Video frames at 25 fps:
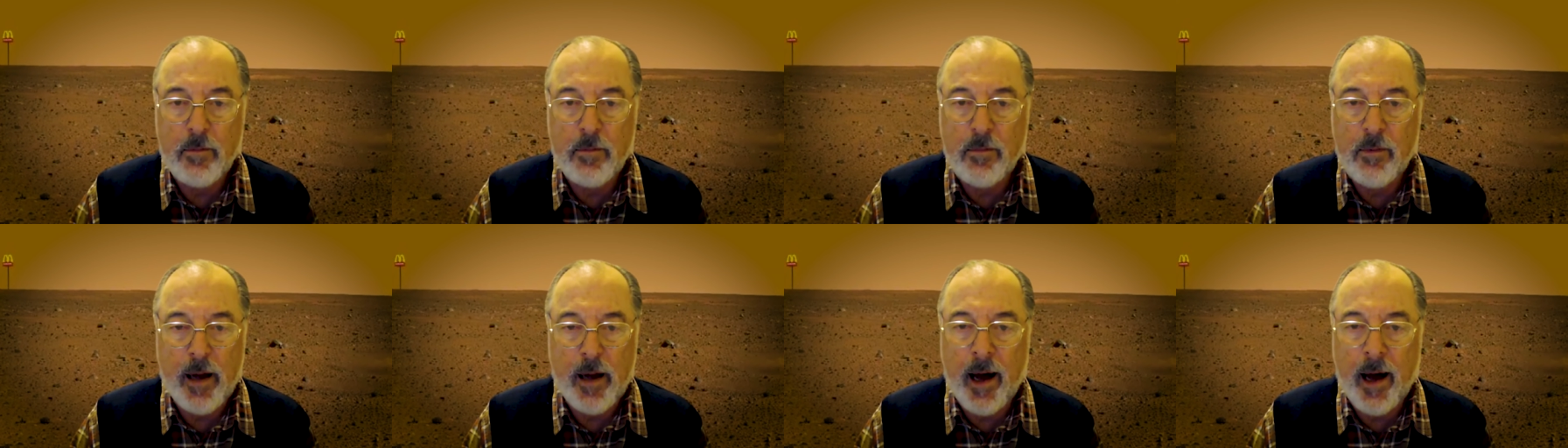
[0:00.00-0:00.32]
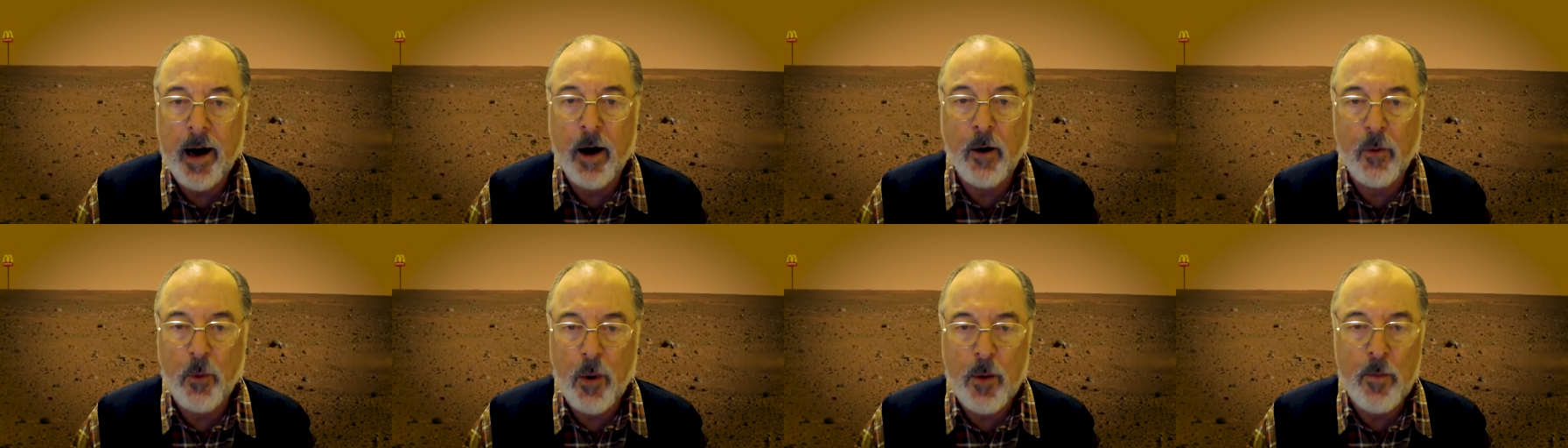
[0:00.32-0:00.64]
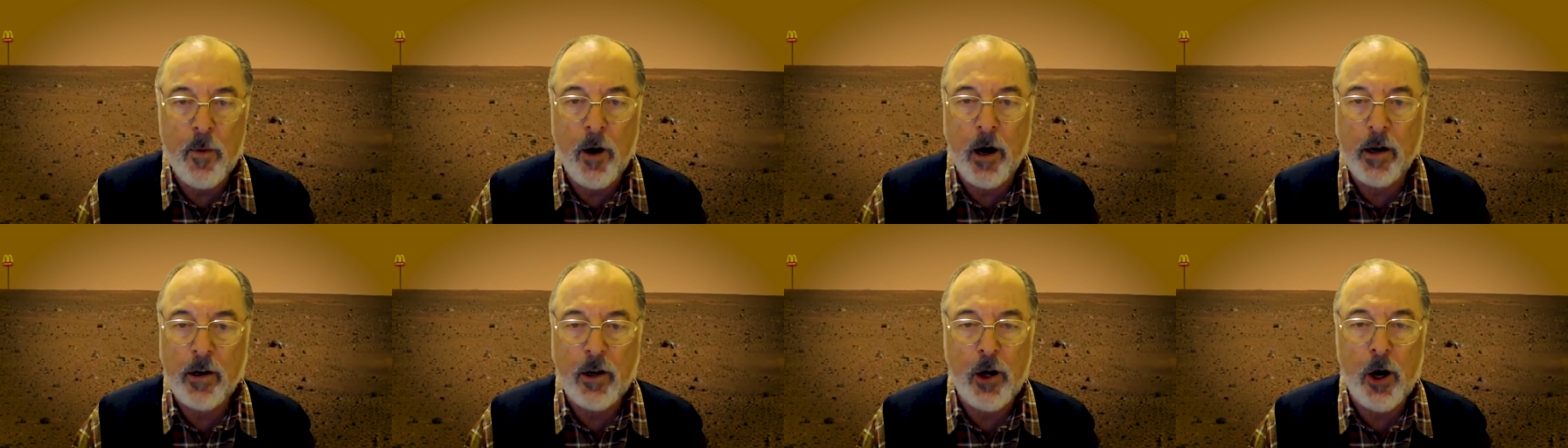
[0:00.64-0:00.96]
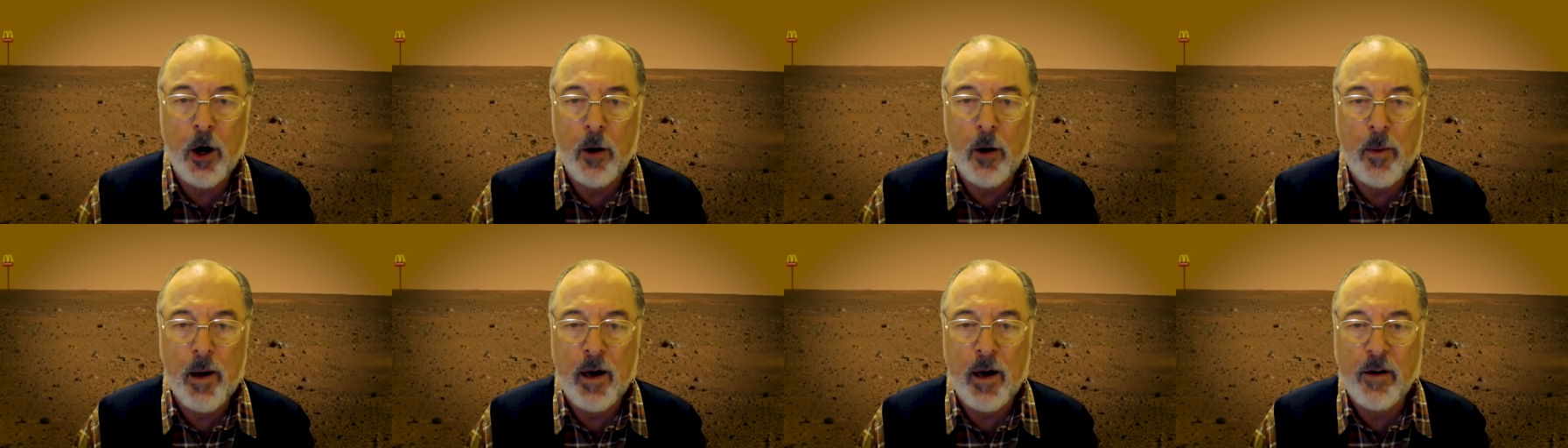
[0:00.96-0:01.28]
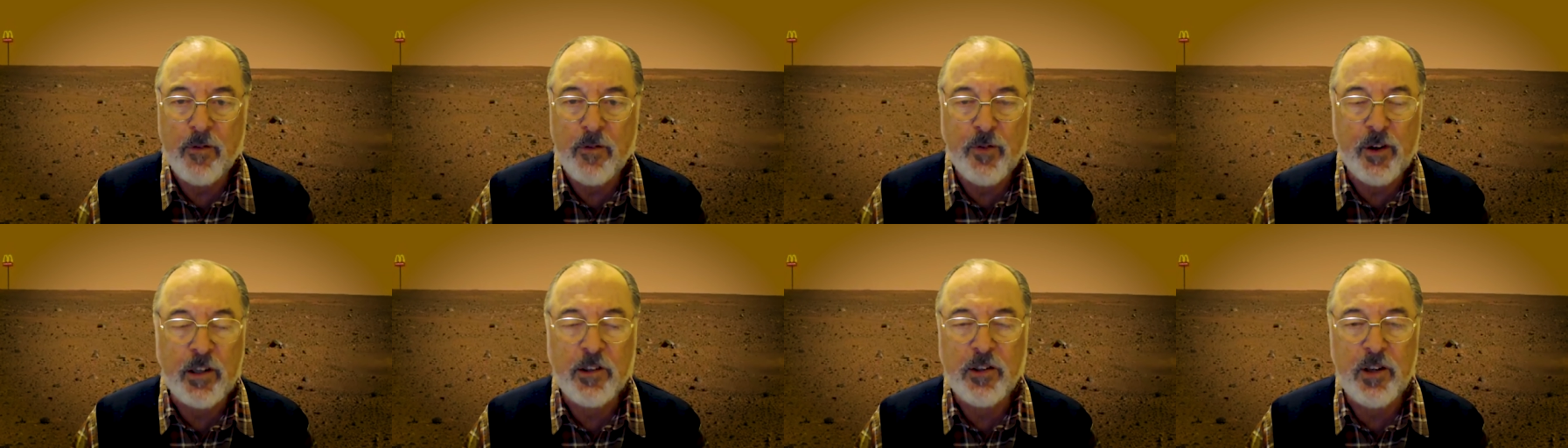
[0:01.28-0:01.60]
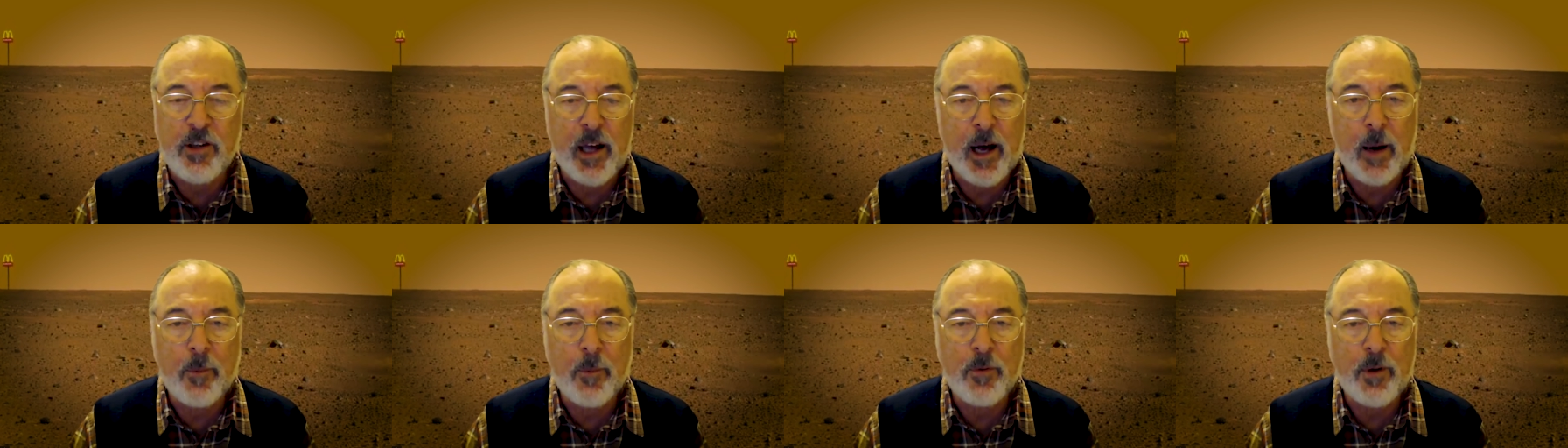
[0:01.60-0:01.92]
how we might go about fixing
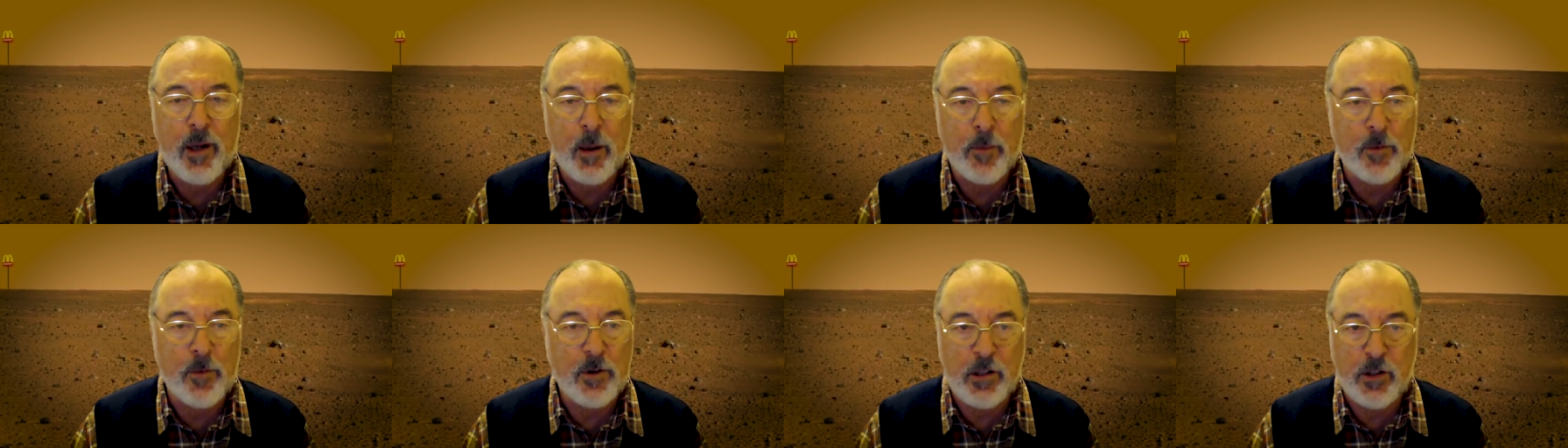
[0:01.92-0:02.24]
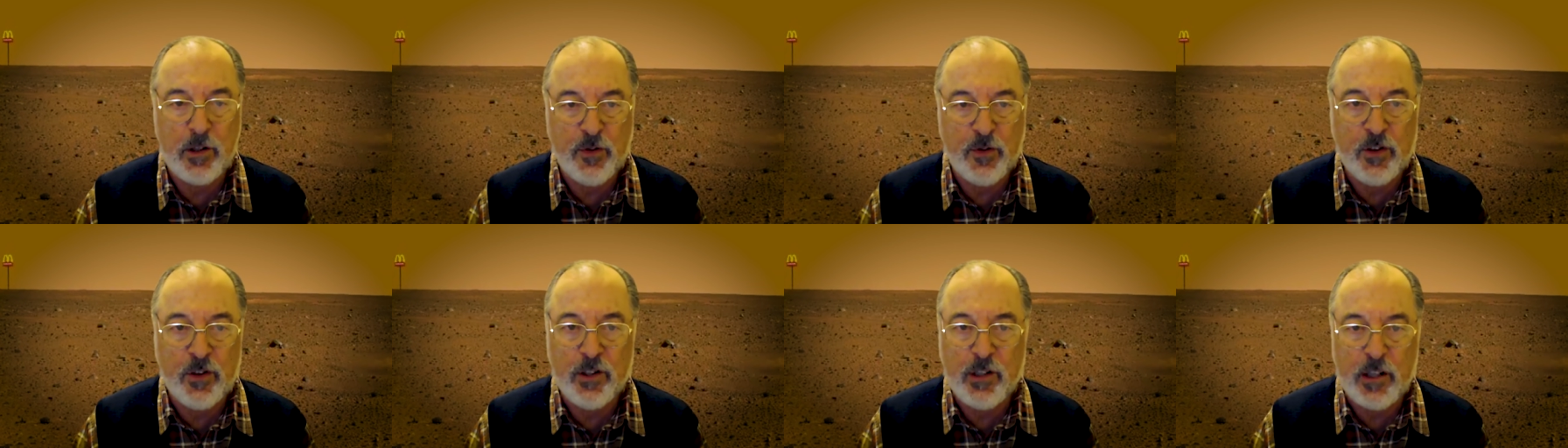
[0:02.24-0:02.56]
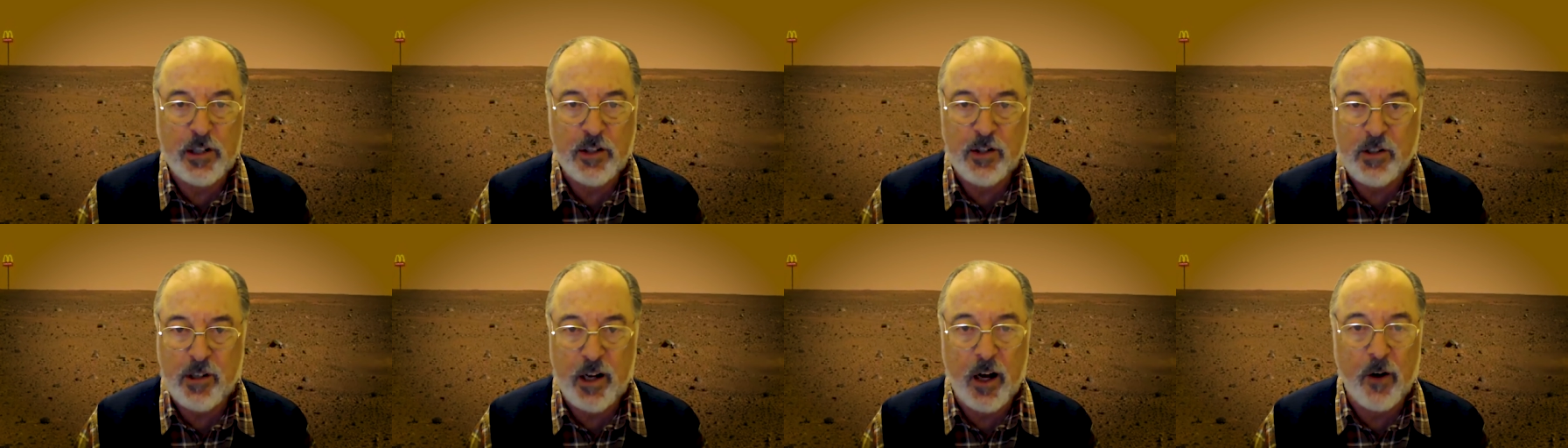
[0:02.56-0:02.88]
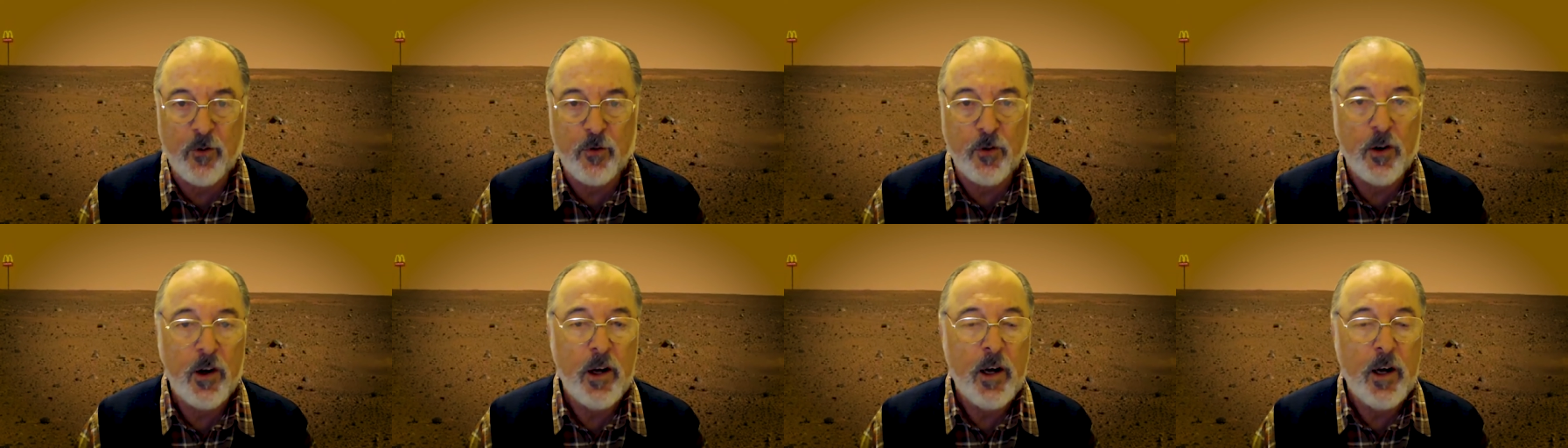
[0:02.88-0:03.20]
up some of this physics stuff